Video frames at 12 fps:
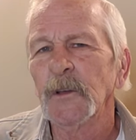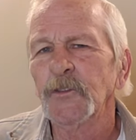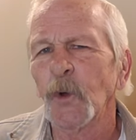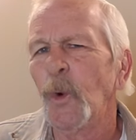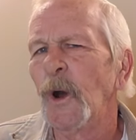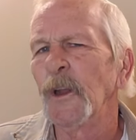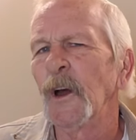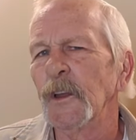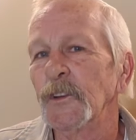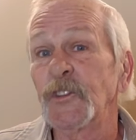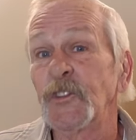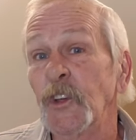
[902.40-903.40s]
So why not
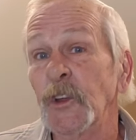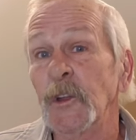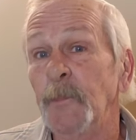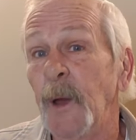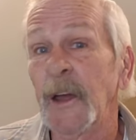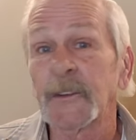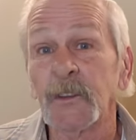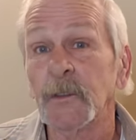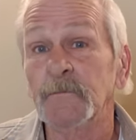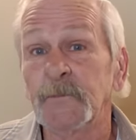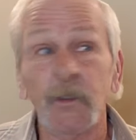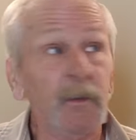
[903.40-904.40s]
extend it back
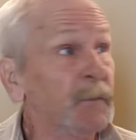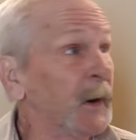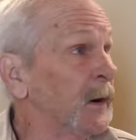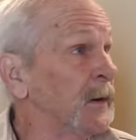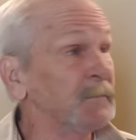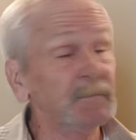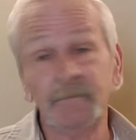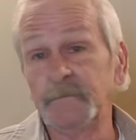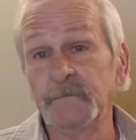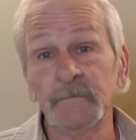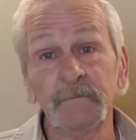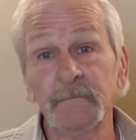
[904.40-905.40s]
to, to the very
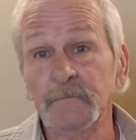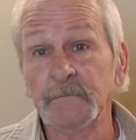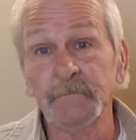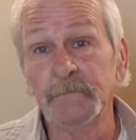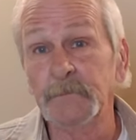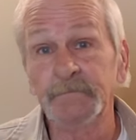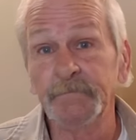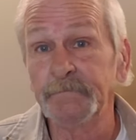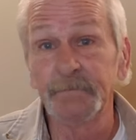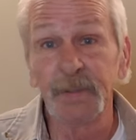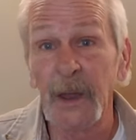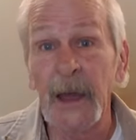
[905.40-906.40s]

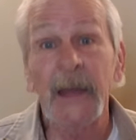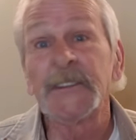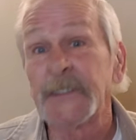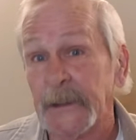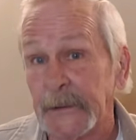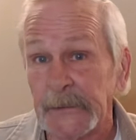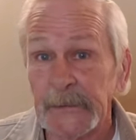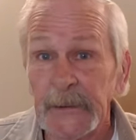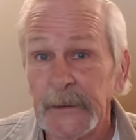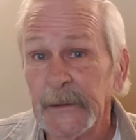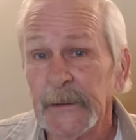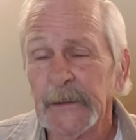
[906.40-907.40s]
planting?
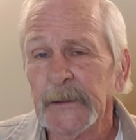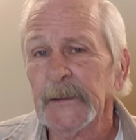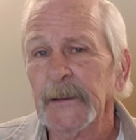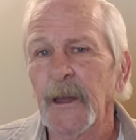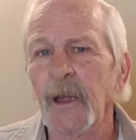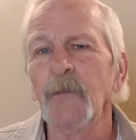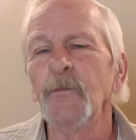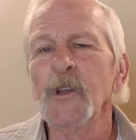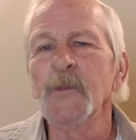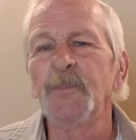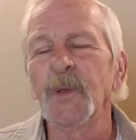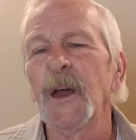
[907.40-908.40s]

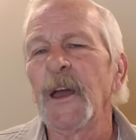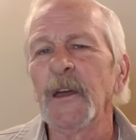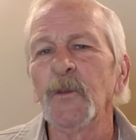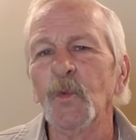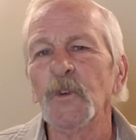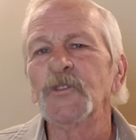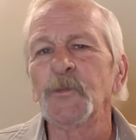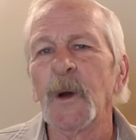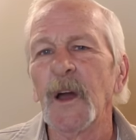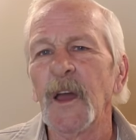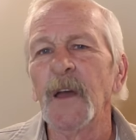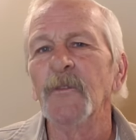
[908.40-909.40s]
Every plant which
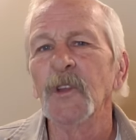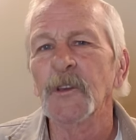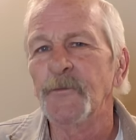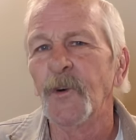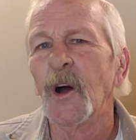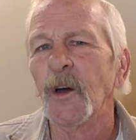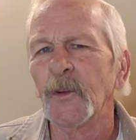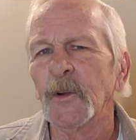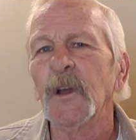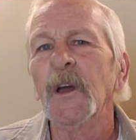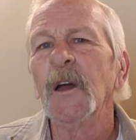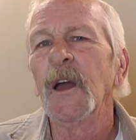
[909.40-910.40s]
my heavenly
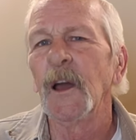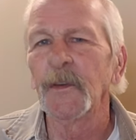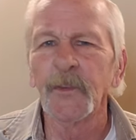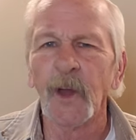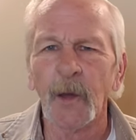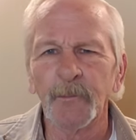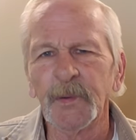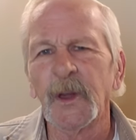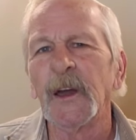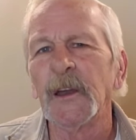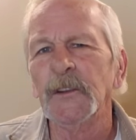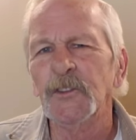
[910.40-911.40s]
Father hath not
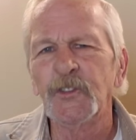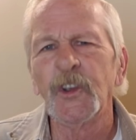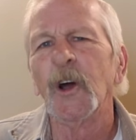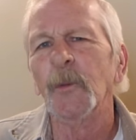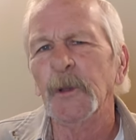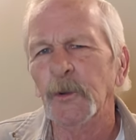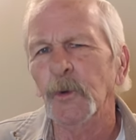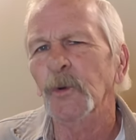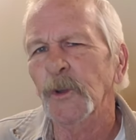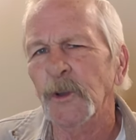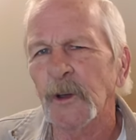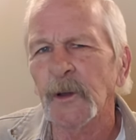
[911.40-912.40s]
planted shall be
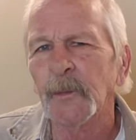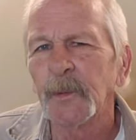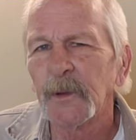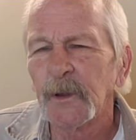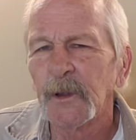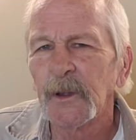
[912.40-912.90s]
rooted up.